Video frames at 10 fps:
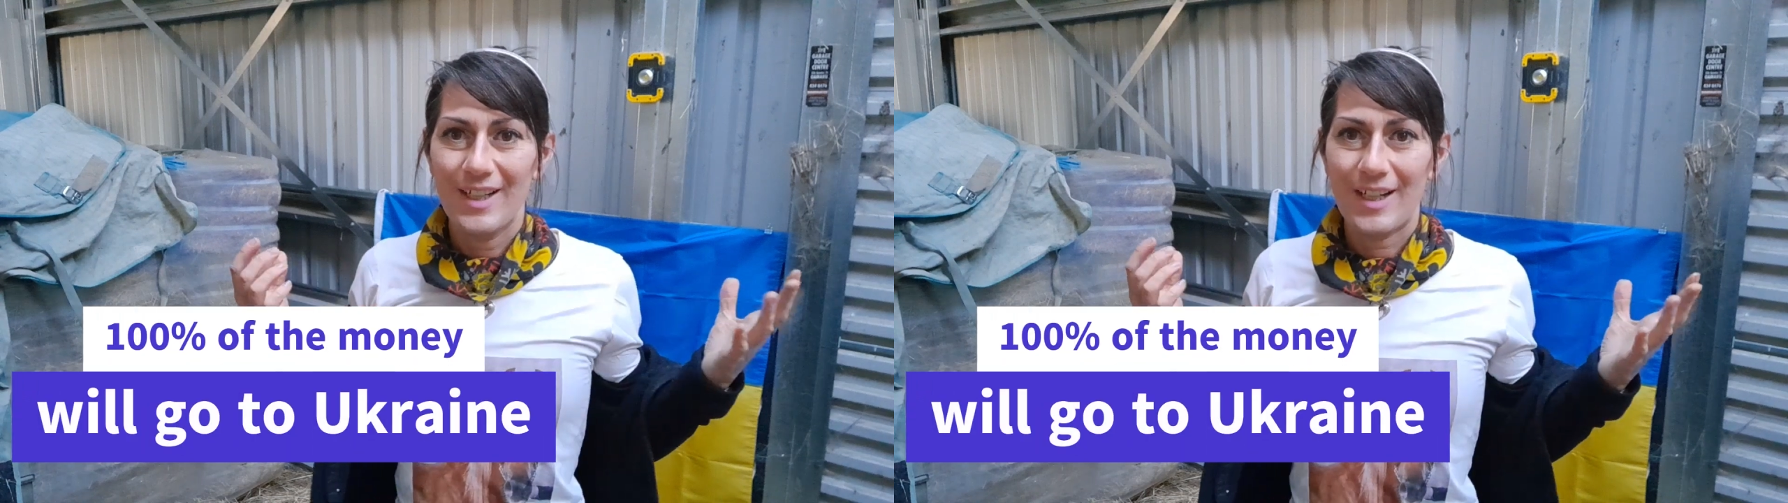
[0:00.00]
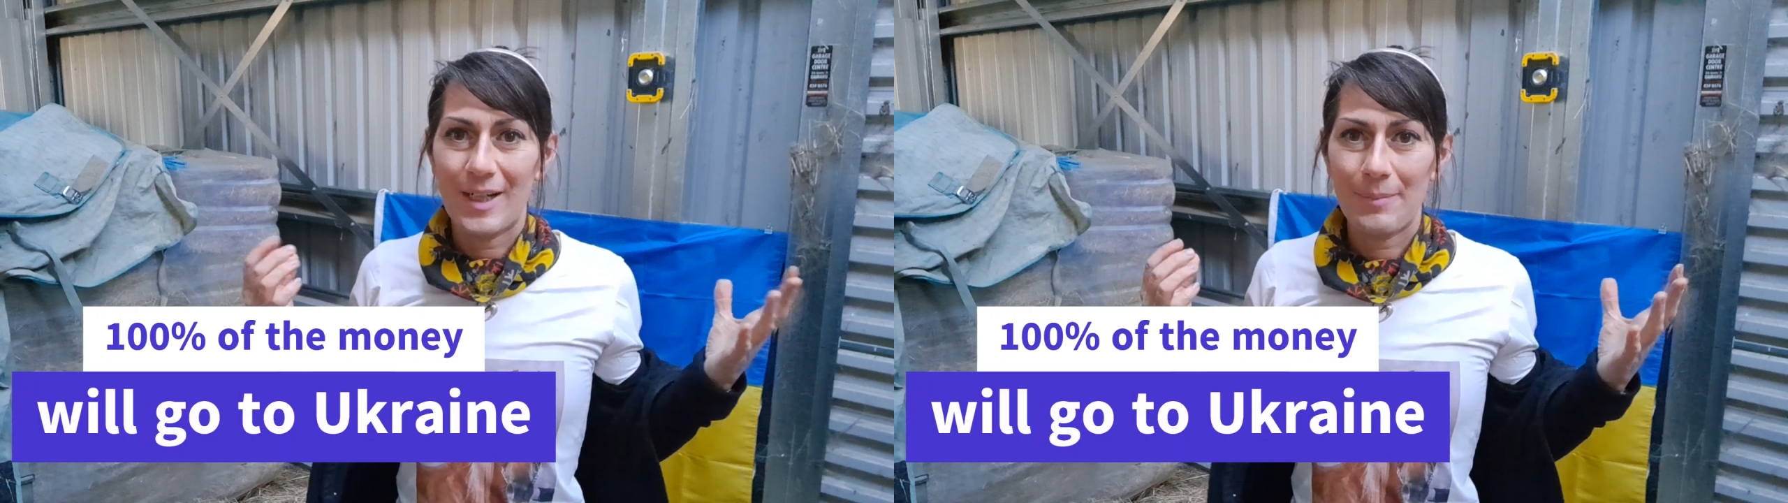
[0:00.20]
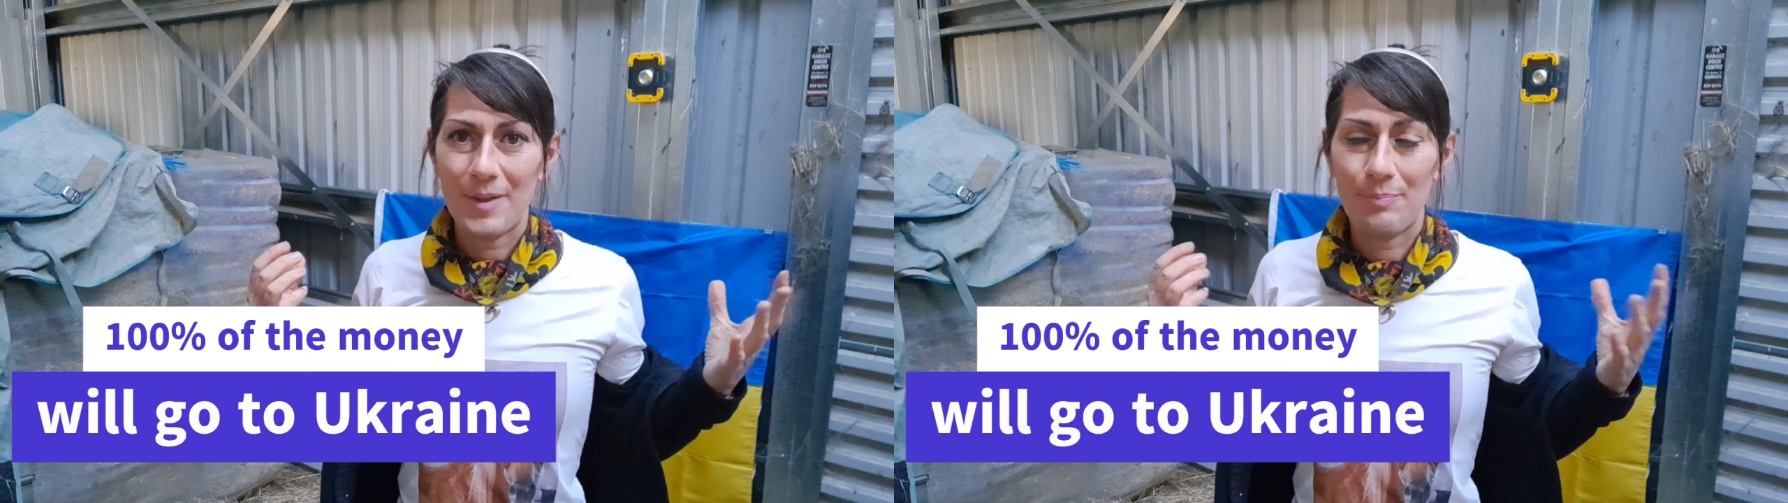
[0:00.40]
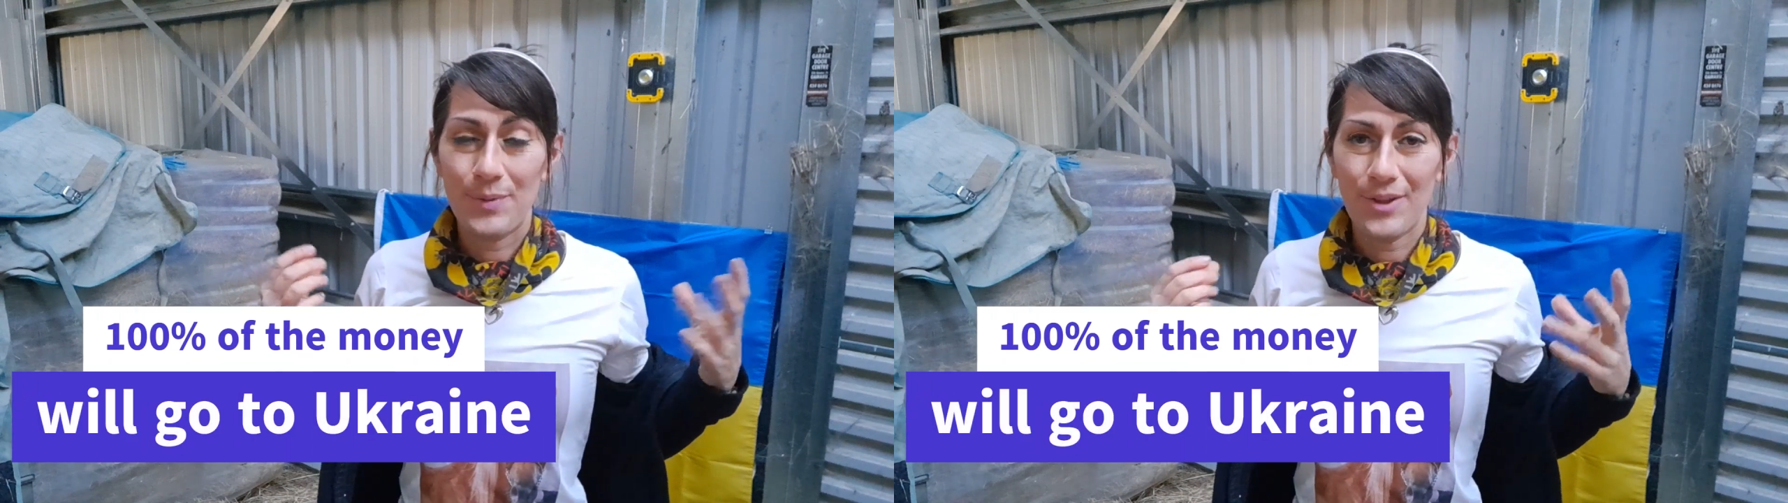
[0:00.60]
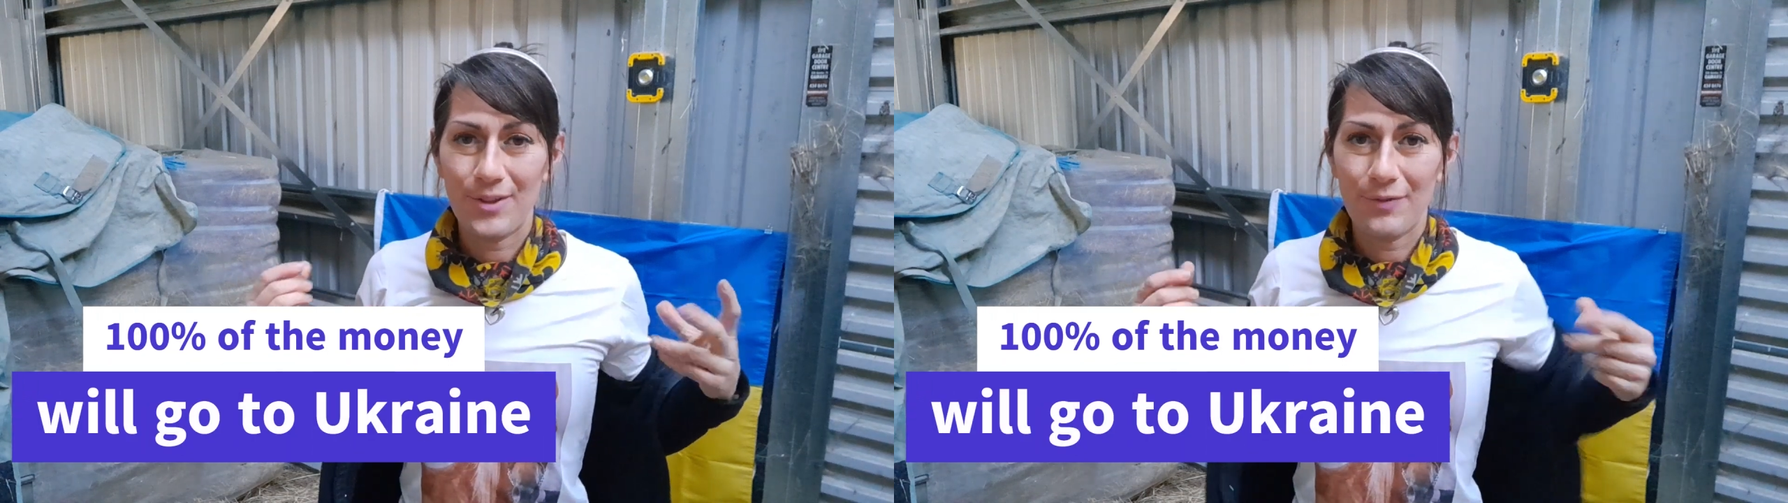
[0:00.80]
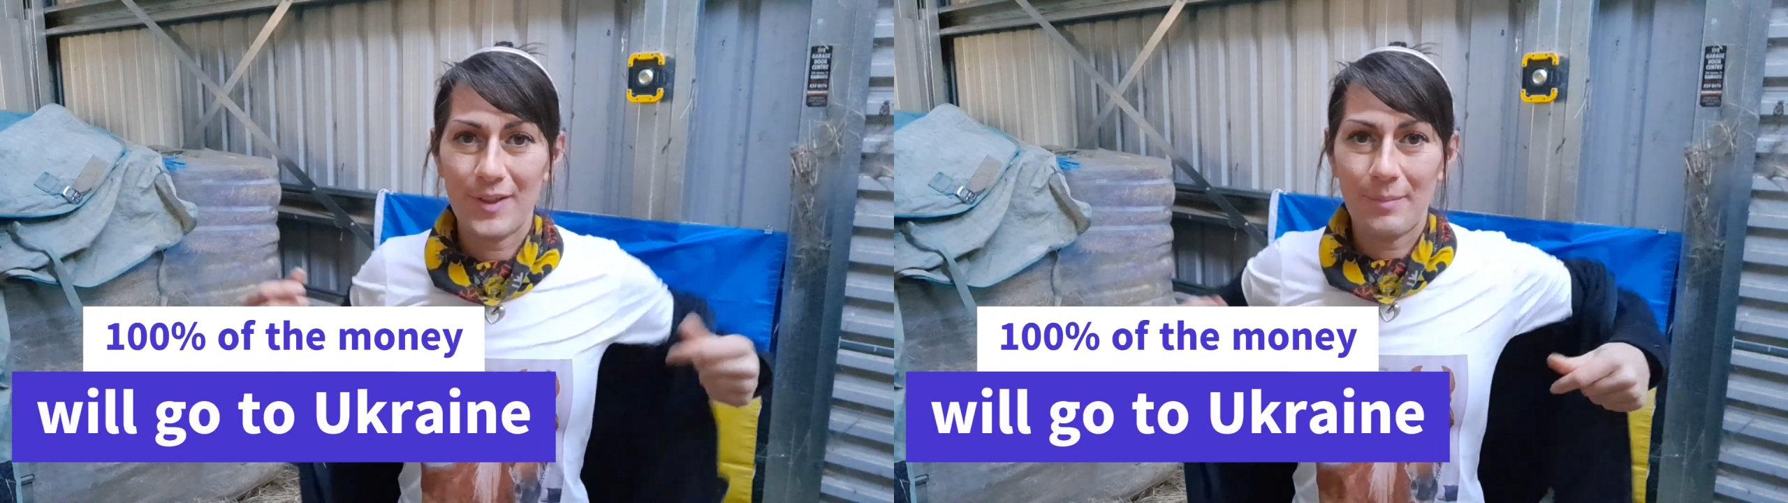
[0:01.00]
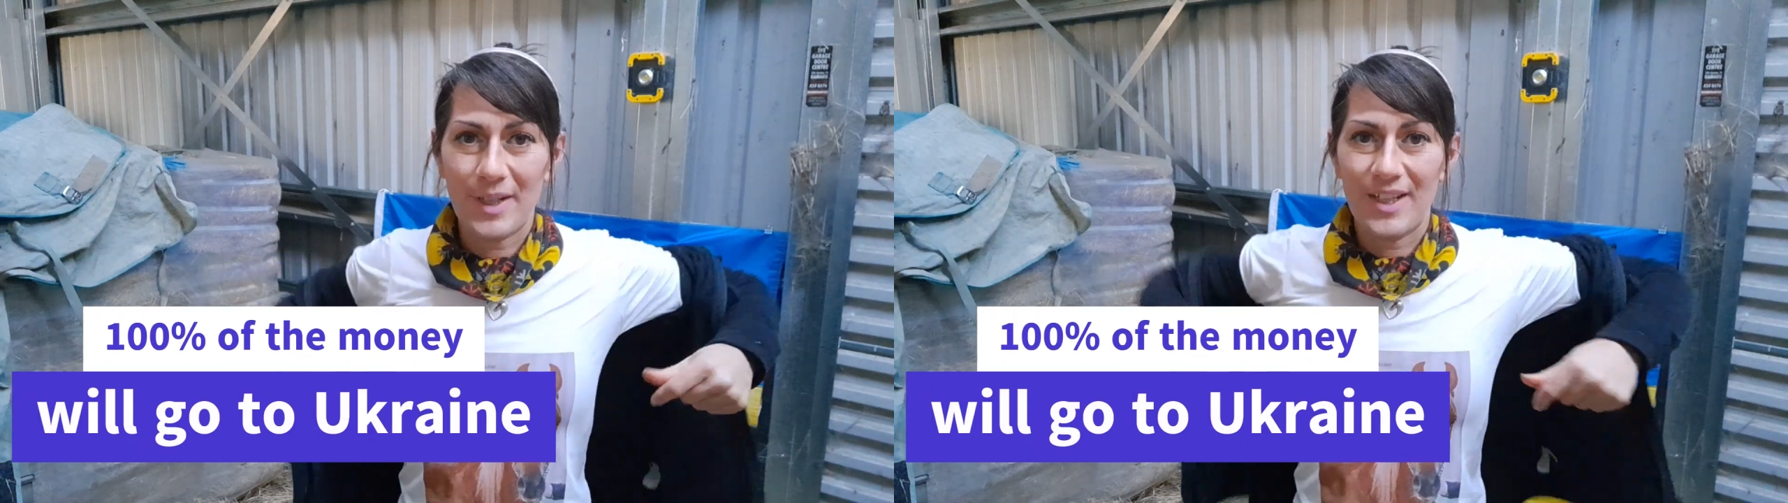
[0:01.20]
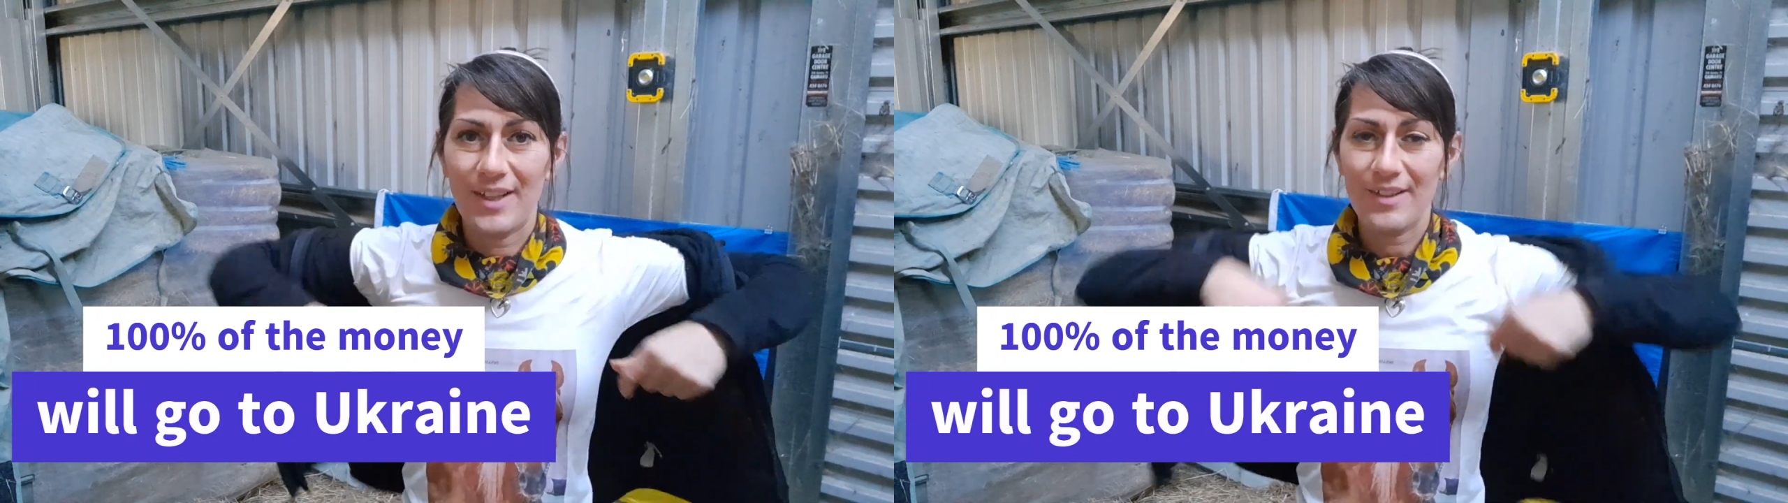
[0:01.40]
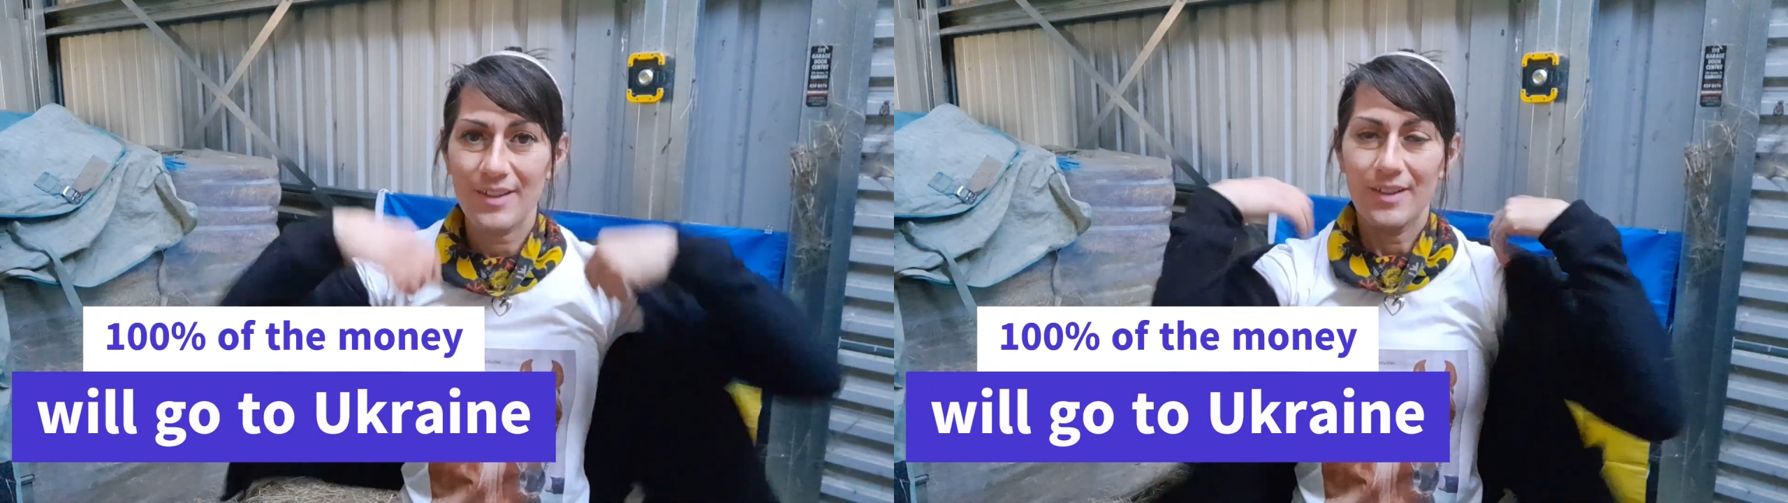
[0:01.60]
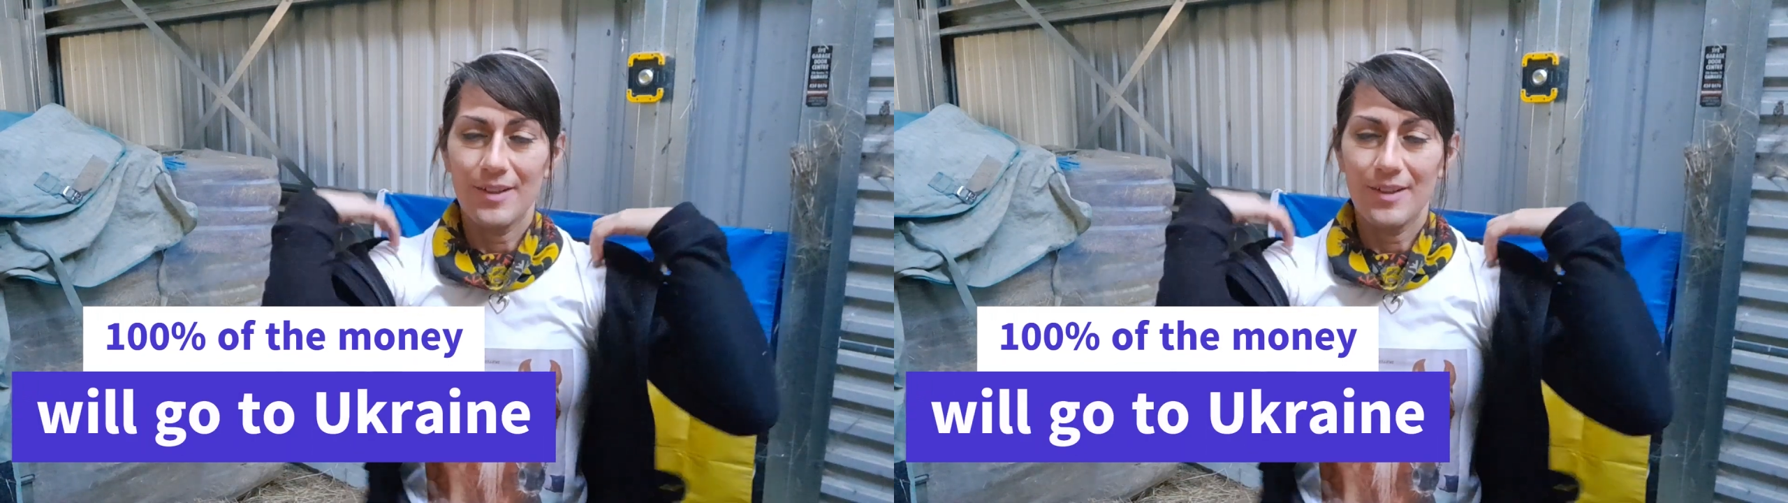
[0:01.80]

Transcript: They're beautifully made.